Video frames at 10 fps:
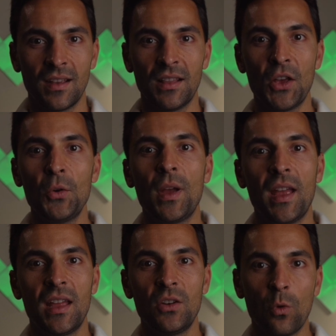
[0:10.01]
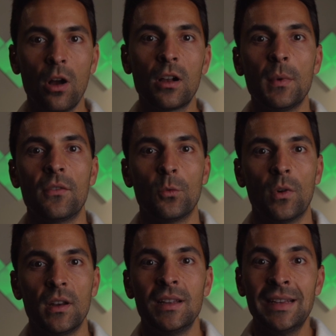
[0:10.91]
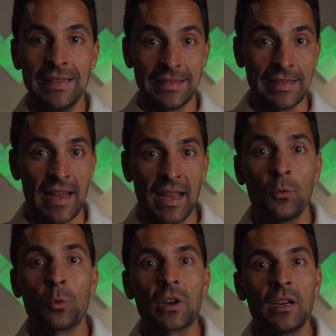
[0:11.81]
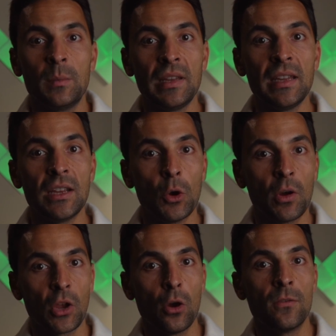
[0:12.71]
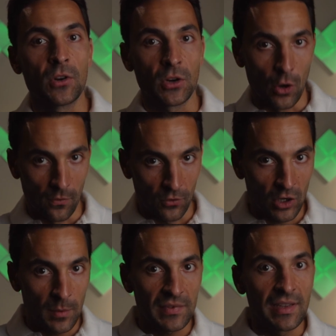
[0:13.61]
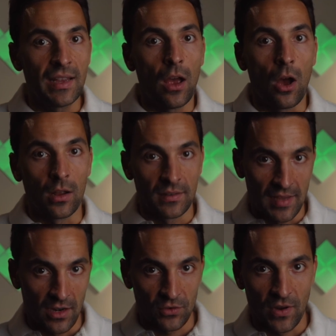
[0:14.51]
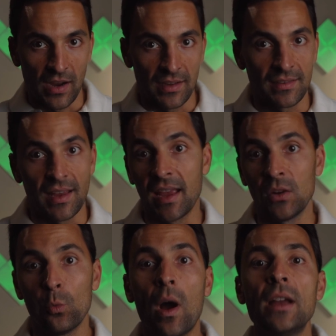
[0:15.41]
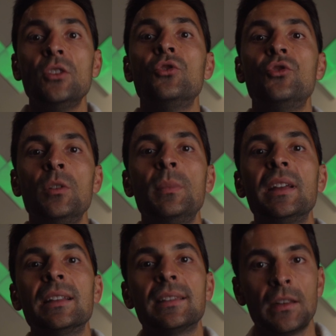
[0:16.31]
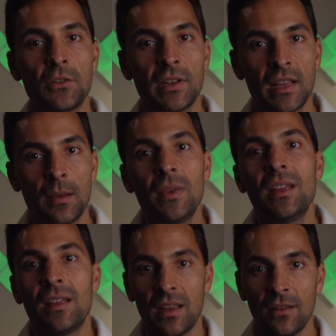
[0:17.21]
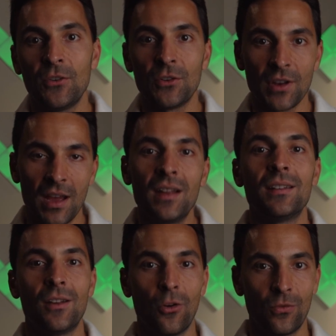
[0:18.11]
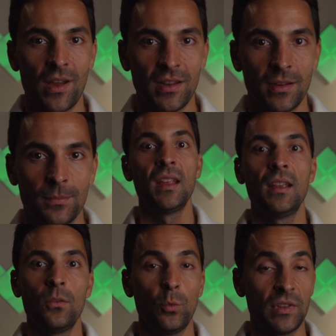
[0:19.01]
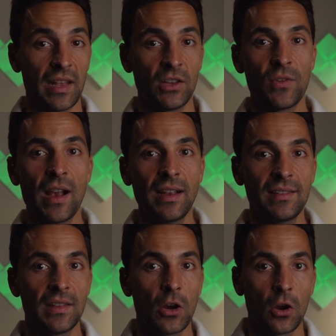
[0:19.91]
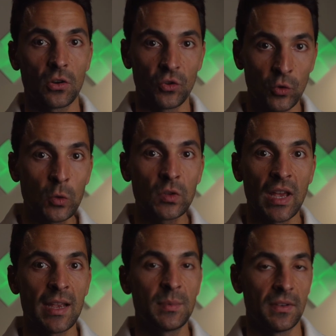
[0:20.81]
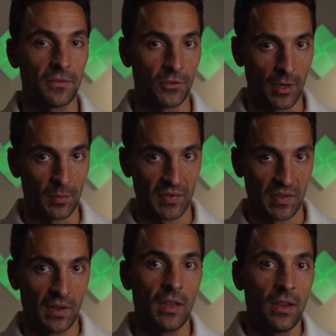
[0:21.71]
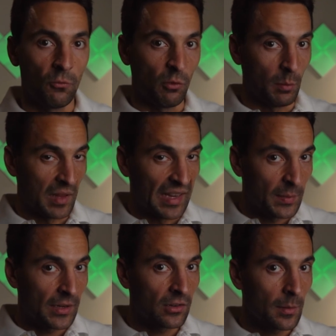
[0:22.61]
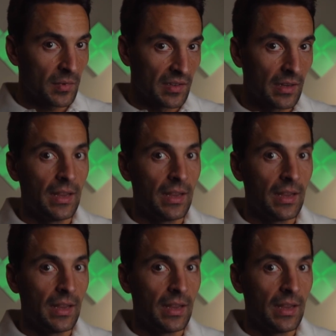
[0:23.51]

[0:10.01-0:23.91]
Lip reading: Hello and welcome everyone. Today we're going to be going over overgrips on tennis rackets and why you should be considering them if you're not already. With tennis rackets, there are two types of grips: replacement grips